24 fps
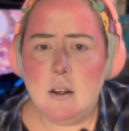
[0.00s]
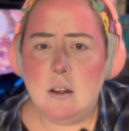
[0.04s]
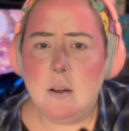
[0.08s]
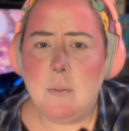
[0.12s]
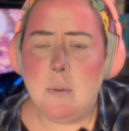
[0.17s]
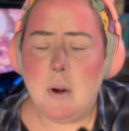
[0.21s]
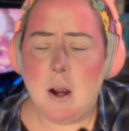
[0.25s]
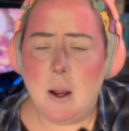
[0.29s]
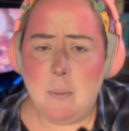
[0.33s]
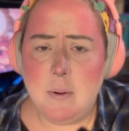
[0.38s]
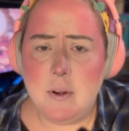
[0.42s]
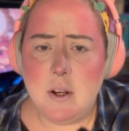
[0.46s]

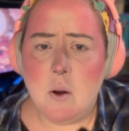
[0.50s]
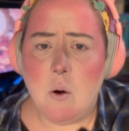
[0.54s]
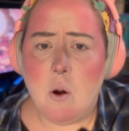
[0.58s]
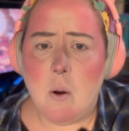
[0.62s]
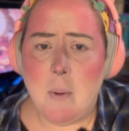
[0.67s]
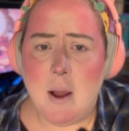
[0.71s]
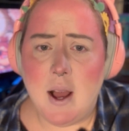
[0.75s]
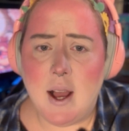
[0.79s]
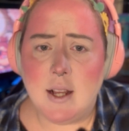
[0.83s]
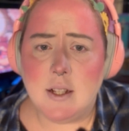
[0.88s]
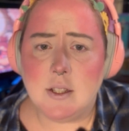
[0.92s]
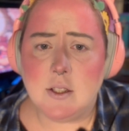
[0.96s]
probably know what
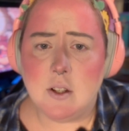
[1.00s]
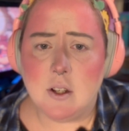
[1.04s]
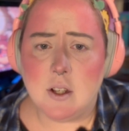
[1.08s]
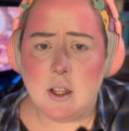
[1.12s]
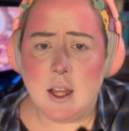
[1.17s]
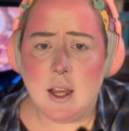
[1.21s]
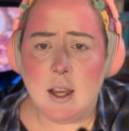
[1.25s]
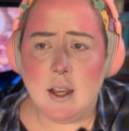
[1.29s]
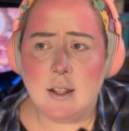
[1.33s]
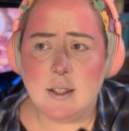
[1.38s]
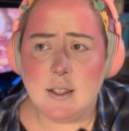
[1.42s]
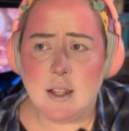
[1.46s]
my eyes look
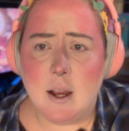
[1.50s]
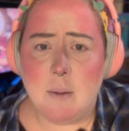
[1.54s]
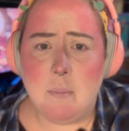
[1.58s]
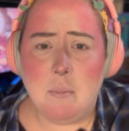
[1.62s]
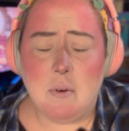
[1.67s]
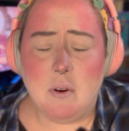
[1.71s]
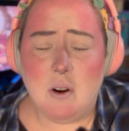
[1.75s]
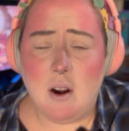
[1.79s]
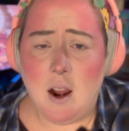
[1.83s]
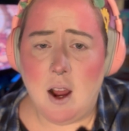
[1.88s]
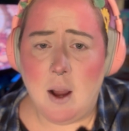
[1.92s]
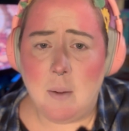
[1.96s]
like because I
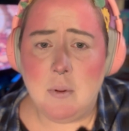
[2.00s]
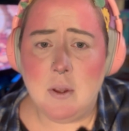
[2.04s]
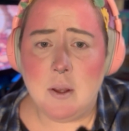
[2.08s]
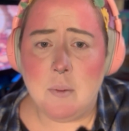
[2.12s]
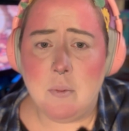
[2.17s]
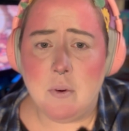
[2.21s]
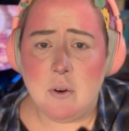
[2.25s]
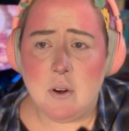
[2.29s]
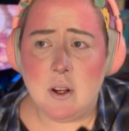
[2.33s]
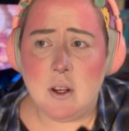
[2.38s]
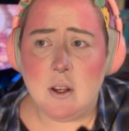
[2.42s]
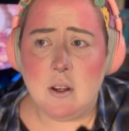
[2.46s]
probably
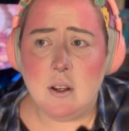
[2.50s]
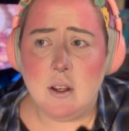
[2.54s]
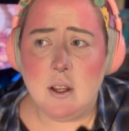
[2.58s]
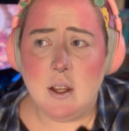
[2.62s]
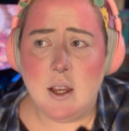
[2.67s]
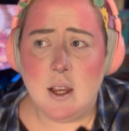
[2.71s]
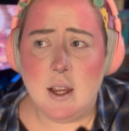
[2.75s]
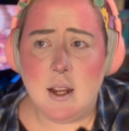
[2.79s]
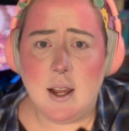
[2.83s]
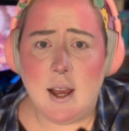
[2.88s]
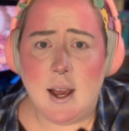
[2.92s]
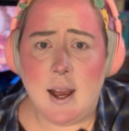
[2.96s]
put
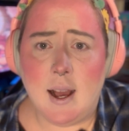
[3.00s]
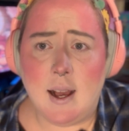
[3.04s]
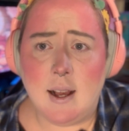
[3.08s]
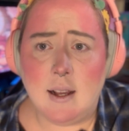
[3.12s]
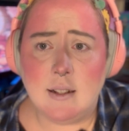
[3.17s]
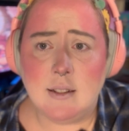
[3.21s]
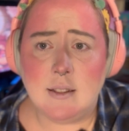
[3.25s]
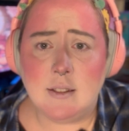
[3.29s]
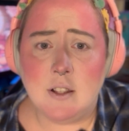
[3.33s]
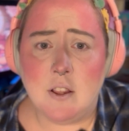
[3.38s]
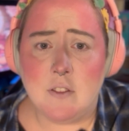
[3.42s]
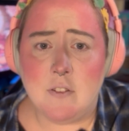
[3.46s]
it
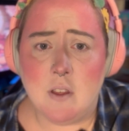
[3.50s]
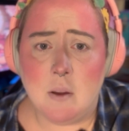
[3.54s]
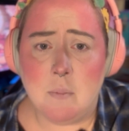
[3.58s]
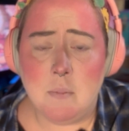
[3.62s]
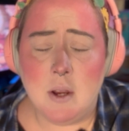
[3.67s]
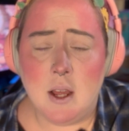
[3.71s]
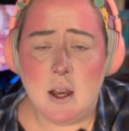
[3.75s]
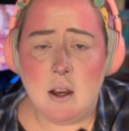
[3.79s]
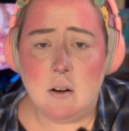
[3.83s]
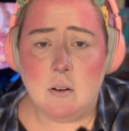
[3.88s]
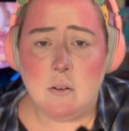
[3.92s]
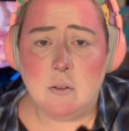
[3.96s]
as the
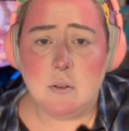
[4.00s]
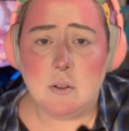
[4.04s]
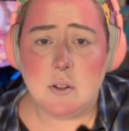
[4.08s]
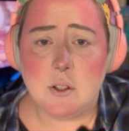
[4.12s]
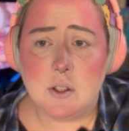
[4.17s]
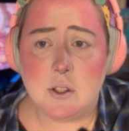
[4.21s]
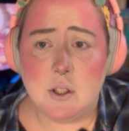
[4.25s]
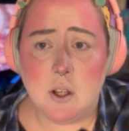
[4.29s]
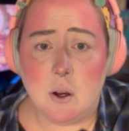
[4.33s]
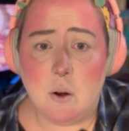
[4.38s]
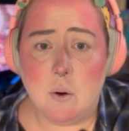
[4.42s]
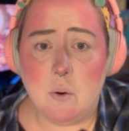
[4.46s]
thumbnail.
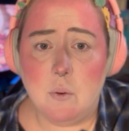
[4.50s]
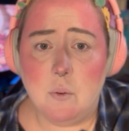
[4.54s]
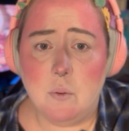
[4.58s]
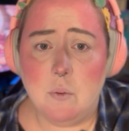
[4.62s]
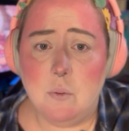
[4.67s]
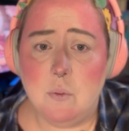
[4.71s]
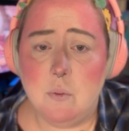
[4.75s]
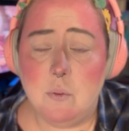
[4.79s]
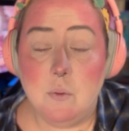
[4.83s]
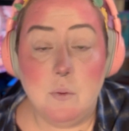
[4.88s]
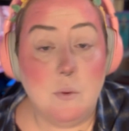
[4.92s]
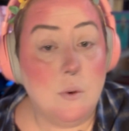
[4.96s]
So
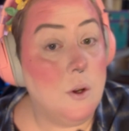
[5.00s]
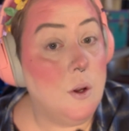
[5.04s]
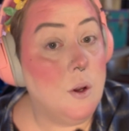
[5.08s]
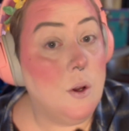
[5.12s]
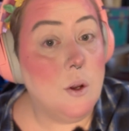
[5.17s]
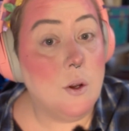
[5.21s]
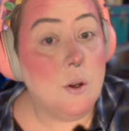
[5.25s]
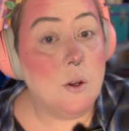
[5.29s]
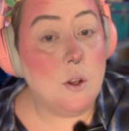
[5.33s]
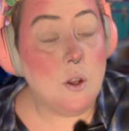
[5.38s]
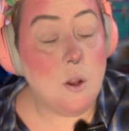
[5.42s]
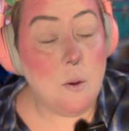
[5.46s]

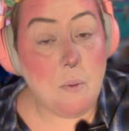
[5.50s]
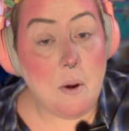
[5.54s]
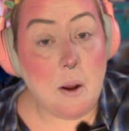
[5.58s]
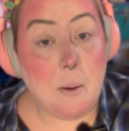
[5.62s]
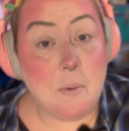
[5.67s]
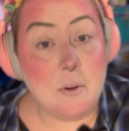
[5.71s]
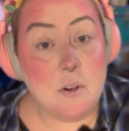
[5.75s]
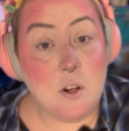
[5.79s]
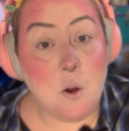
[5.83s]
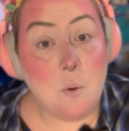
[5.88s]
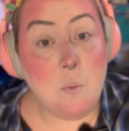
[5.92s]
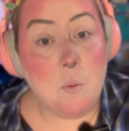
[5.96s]
you
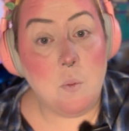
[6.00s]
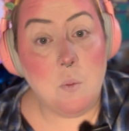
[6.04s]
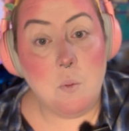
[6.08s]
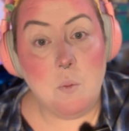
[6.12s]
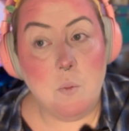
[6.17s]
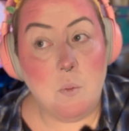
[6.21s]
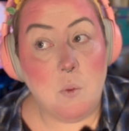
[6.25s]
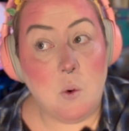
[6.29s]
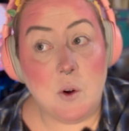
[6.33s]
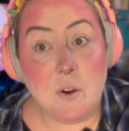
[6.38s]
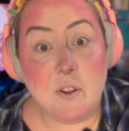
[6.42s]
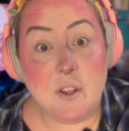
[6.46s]
probably know
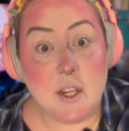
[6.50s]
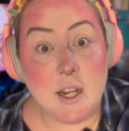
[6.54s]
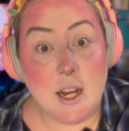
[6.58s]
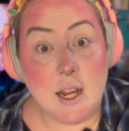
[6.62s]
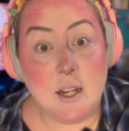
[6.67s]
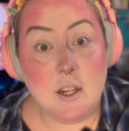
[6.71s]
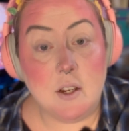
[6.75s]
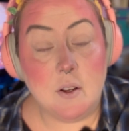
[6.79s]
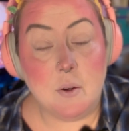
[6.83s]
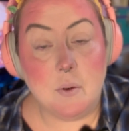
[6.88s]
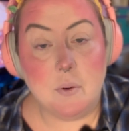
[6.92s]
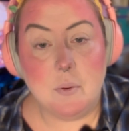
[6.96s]
more than I
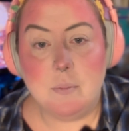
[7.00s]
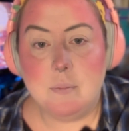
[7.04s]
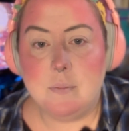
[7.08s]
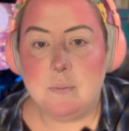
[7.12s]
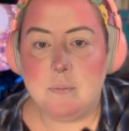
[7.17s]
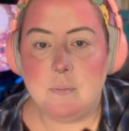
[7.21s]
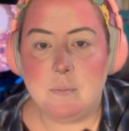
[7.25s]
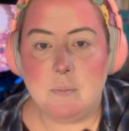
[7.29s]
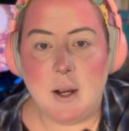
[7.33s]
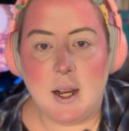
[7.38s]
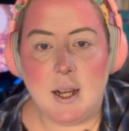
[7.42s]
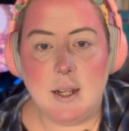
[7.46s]
do.
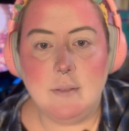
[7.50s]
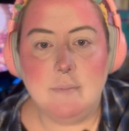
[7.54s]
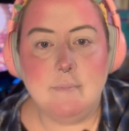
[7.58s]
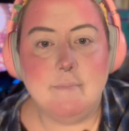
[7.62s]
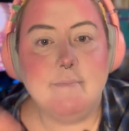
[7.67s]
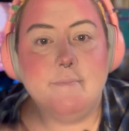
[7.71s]
But